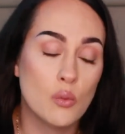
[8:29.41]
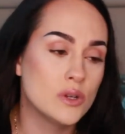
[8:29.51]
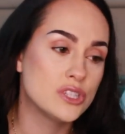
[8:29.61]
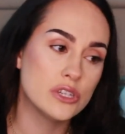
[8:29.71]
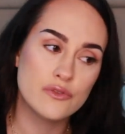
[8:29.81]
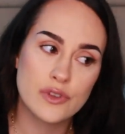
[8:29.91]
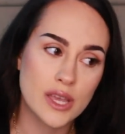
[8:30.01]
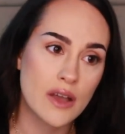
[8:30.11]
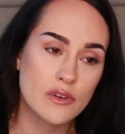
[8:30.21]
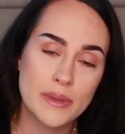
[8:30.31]
What's good for the
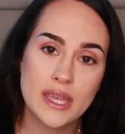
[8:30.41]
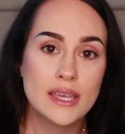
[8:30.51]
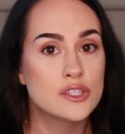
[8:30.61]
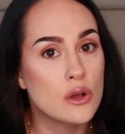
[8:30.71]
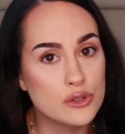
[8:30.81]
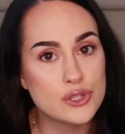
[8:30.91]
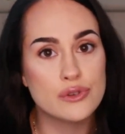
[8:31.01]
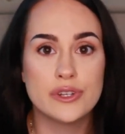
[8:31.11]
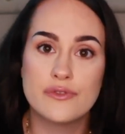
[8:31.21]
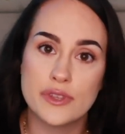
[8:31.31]
government is also
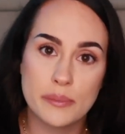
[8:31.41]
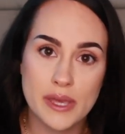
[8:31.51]
good for the